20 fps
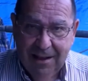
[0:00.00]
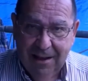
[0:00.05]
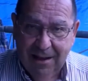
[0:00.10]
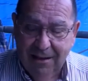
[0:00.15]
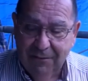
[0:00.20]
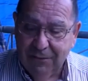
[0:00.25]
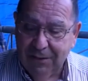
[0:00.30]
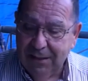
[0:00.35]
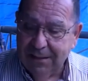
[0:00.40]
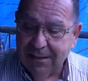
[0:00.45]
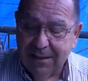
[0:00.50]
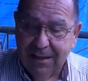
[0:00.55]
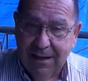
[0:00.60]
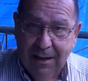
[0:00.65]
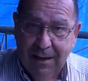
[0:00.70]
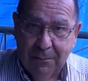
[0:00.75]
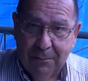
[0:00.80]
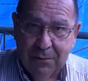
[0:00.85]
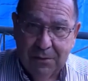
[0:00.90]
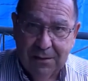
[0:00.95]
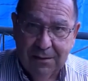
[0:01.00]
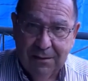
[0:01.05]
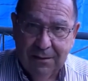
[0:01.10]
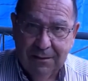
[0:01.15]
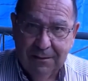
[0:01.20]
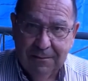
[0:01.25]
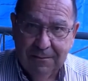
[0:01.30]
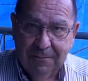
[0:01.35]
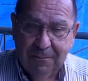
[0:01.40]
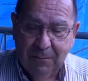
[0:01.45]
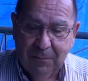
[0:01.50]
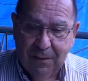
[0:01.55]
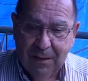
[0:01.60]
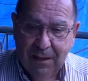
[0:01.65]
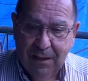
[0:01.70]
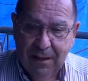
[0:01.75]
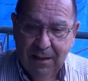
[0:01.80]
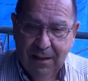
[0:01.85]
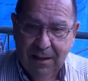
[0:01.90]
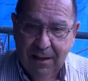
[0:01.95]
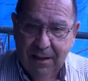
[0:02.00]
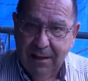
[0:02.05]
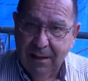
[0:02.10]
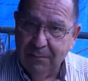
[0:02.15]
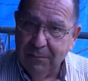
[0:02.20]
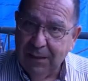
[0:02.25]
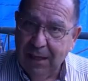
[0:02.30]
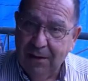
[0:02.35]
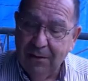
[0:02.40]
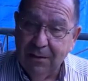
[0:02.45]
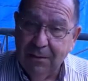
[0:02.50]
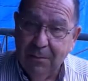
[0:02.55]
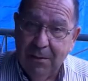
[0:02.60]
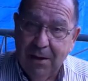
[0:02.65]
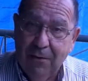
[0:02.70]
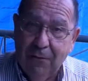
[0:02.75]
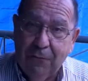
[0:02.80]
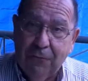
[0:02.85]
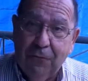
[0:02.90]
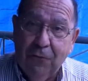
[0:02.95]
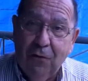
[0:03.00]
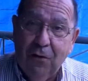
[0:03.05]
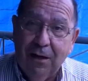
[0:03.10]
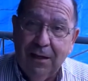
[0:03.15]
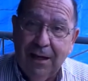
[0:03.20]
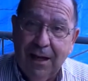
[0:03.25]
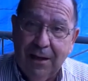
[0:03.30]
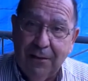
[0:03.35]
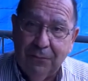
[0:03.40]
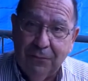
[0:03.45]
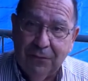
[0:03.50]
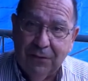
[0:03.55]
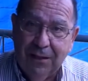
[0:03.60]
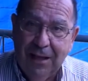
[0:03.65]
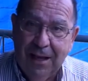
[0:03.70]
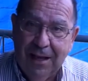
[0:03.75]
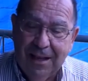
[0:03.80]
of these cups, and I'm down to about 4 left.